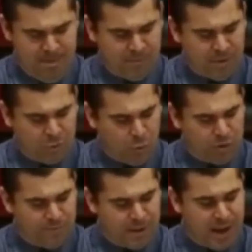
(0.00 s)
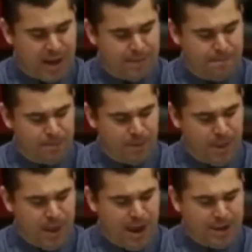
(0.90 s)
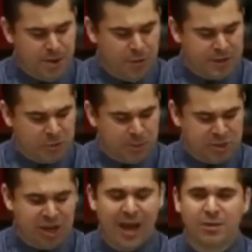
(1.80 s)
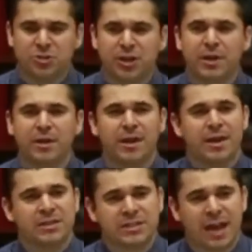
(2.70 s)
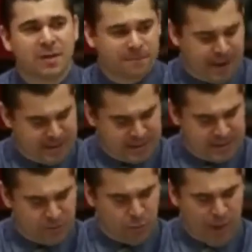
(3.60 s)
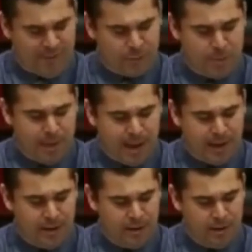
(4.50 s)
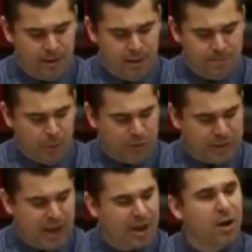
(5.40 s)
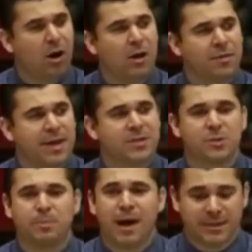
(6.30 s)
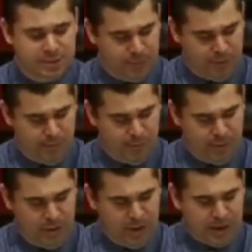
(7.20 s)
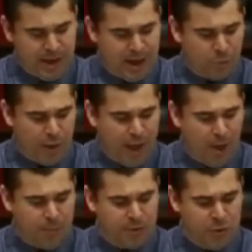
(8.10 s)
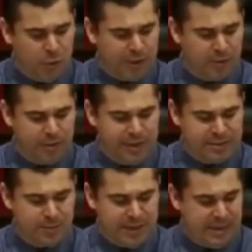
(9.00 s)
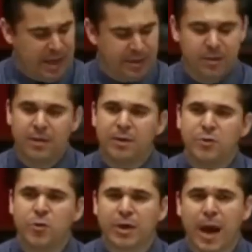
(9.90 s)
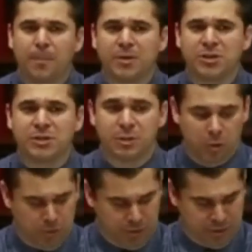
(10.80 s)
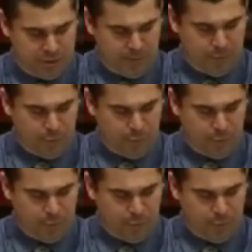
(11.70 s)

for the glory of God. I know this will be challenging and sacrifices will have to be made, but with God, all things are possible. God will help you do what needs to be done to accomplish His goals.